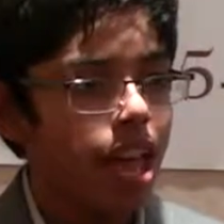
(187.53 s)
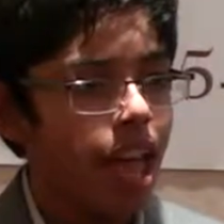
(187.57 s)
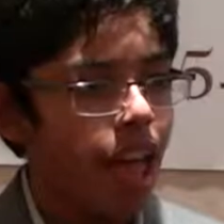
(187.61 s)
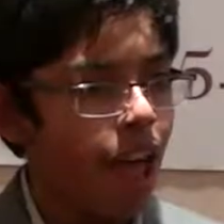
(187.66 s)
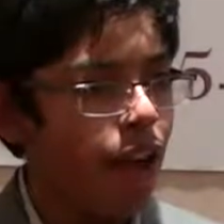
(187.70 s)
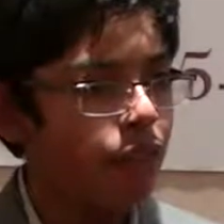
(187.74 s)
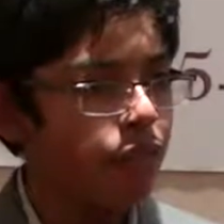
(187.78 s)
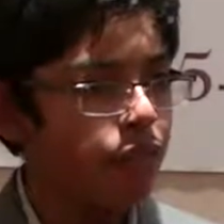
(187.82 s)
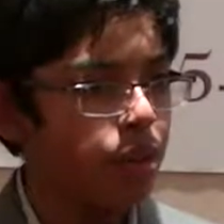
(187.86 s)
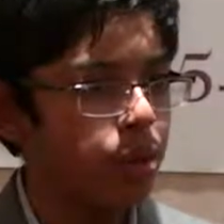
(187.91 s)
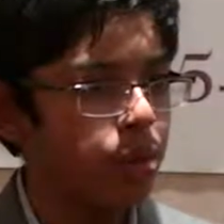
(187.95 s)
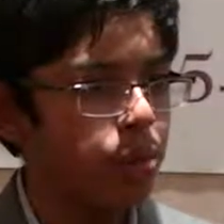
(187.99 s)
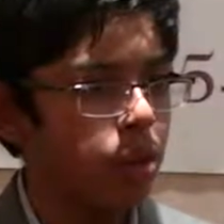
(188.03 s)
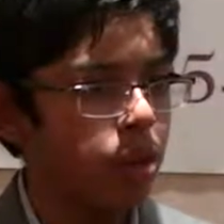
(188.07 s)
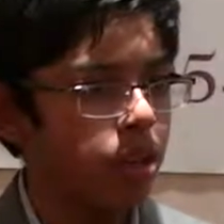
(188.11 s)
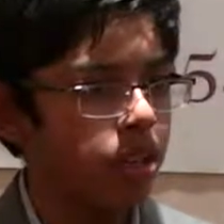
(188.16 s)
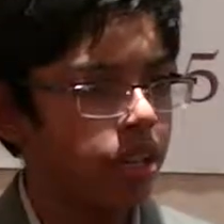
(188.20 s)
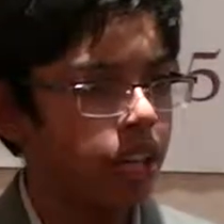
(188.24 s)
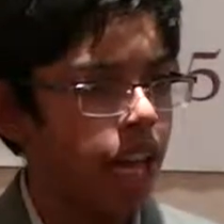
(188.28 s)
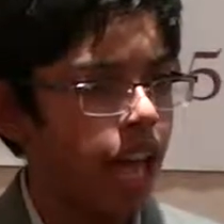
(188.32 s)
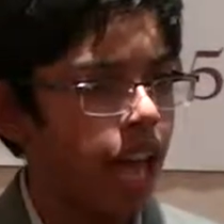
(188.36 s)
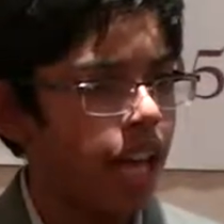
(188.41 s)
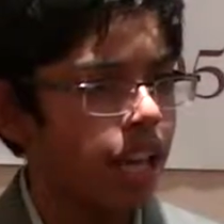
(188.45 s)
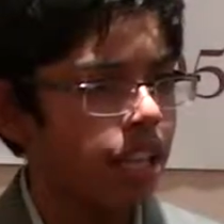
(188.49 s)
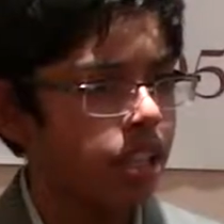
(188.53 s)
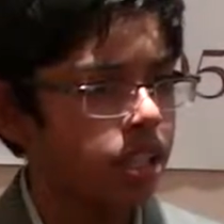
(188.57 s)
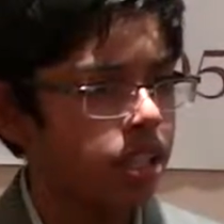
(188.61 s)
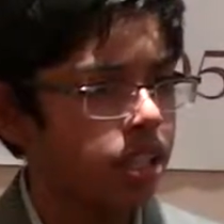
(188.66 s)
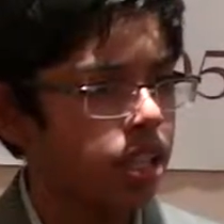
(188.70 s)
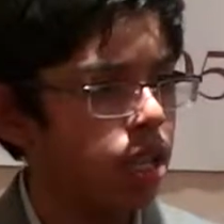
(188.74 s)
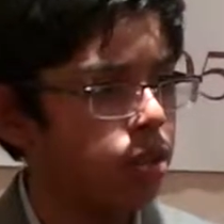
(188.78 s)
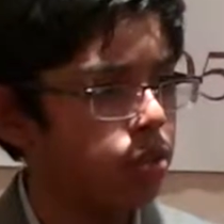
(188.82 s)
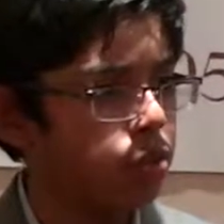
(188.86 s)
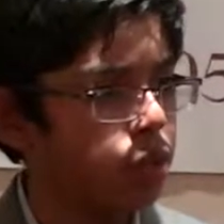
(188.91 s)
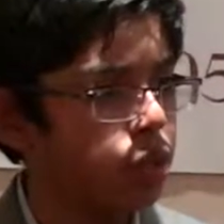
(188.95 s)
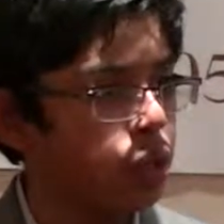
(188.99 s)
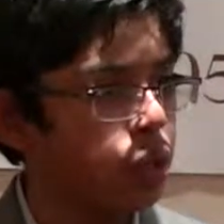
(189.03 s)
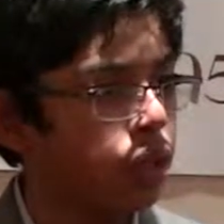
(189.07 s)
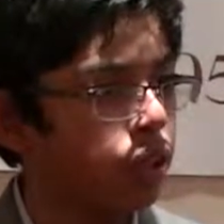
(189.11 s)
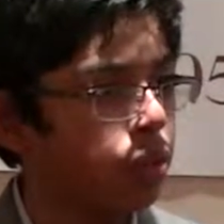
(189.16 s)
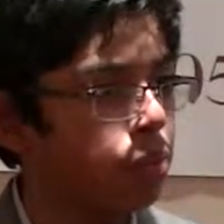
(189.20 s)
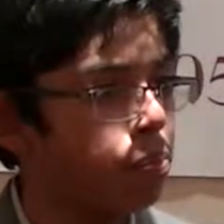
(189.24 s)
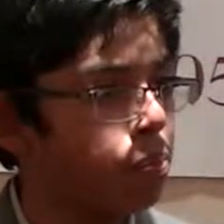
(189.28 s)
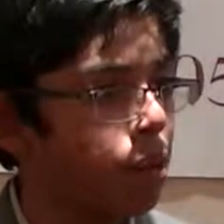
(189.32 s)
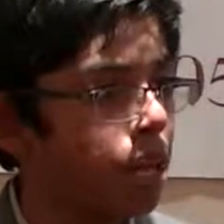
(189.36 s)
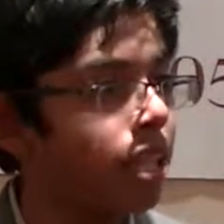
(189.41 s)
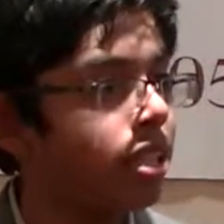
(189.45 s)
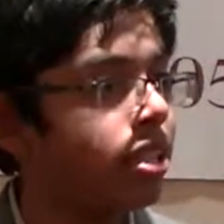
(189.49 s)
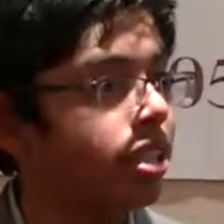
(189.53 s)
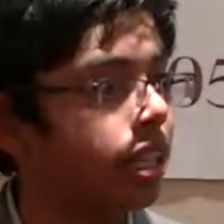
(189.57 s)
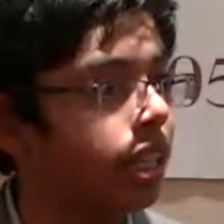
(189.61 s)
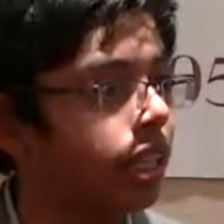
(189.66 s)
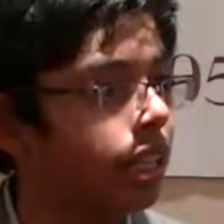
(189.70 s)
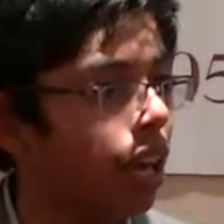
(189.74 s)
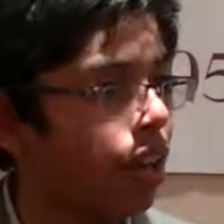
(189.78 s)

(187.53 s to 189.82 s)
everyone has some sort of basic